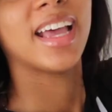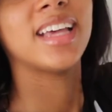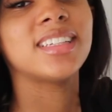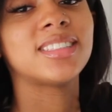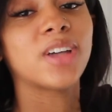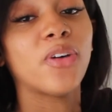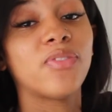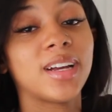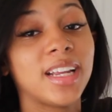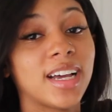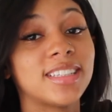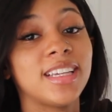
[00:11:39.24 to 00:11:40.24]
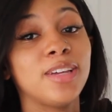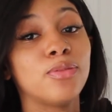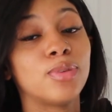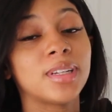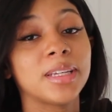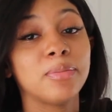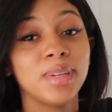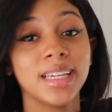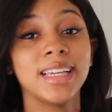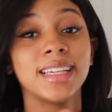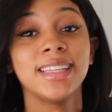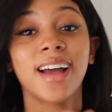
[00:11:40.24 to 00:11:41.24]
It's so funny because he really
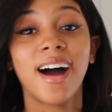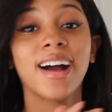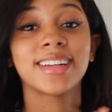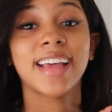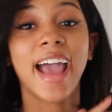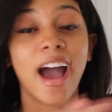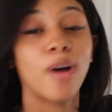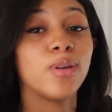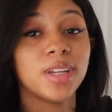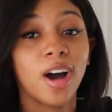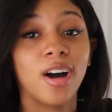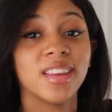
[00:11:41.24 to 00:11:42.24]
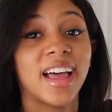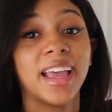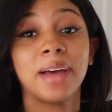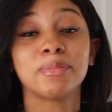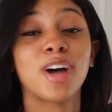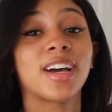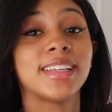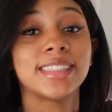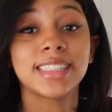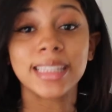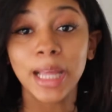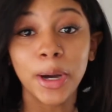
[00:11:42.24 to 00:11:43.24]
be knocked out, y'all. Like, I'm talking
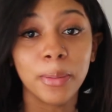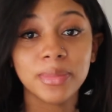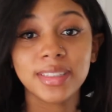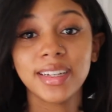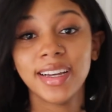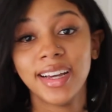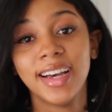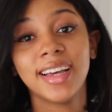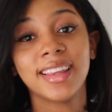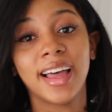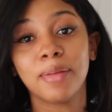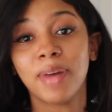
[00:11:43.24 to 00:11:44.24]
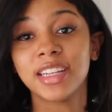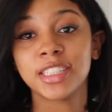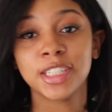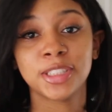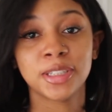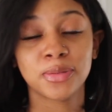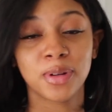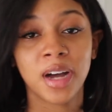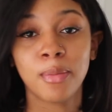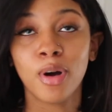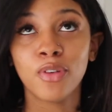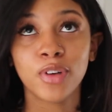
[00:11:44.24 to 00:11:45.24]
slumped. Like, my sisters will
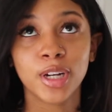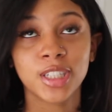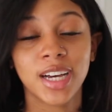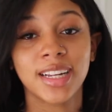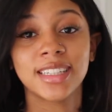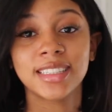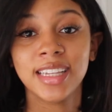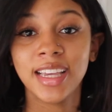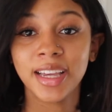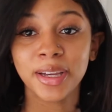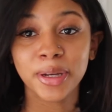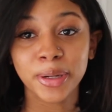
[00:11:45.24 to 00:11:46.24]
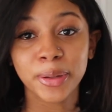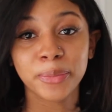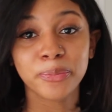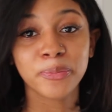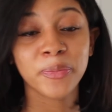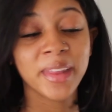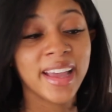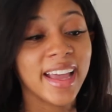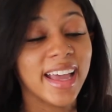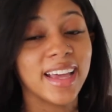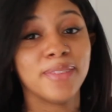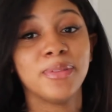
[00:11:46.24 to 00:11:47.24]
come over and try to see him
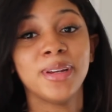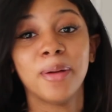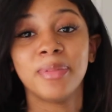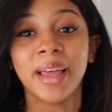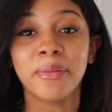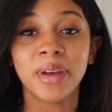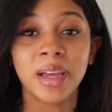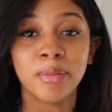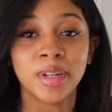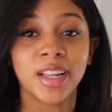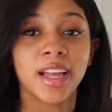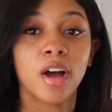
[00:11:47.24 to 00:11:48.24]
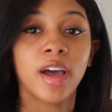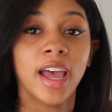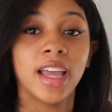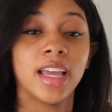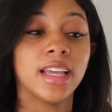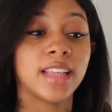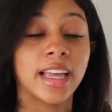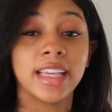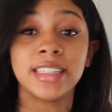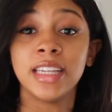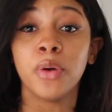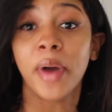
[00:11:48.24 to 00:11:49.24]
and, you know, play with him. And like, okay, he's like,
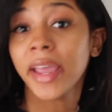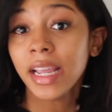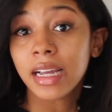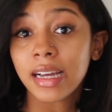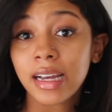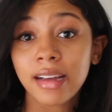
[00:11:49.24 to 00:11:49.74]
is he awake?